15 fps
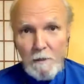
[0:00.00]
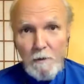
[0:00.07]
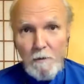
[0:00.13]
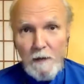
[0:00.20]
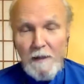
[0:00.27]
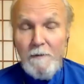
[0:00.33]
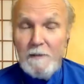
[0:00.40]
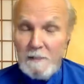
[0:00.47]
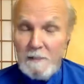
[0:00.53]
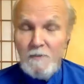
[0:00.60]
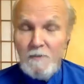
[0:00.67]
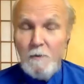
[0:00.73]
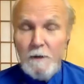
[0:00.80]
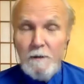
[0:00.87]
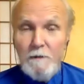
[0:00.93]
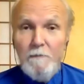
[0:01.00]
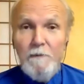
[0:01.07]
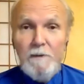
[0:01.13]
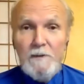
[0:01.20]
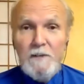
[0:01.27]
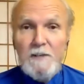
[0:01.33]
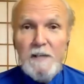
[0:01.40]
And this is one of the
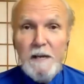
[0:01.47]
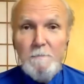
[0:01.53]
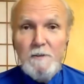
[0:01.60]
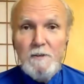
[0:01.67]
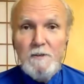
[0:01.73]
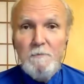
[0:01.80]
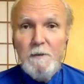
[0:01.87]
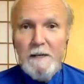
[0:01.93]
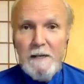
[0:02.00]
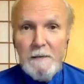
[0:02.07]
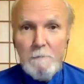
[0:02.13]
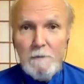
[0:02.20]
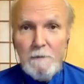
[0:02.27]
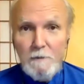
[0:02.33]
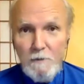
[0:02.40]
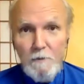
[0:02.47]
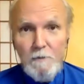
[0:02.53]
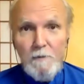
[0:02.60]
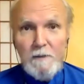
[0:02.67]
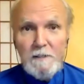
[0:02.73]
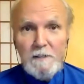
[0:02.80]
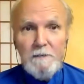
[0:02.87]
first steps to being able to do
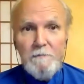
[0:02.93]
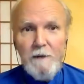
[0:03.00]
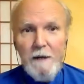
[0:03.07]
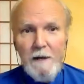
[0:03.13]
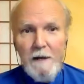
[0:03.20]
this if